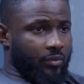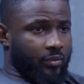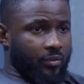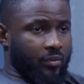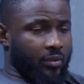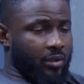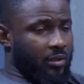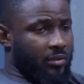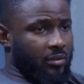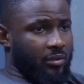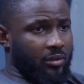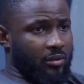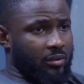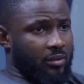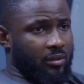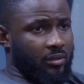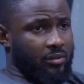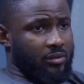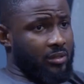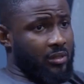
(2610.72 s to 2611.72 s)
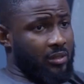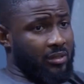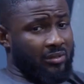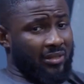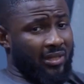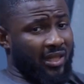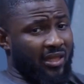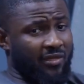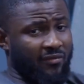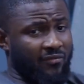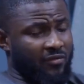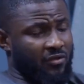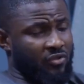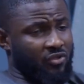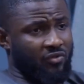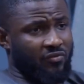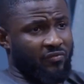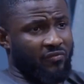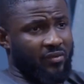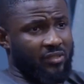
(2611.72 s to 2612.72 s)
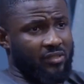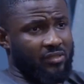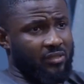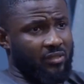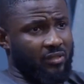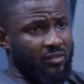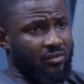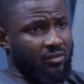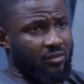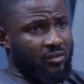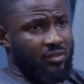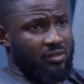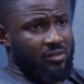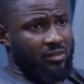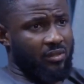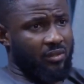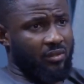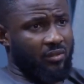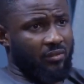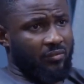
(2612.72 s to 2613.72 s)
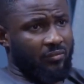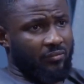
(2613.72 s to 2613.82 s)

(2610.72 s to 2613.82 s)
Well, it's his life. He should fix it, honestly.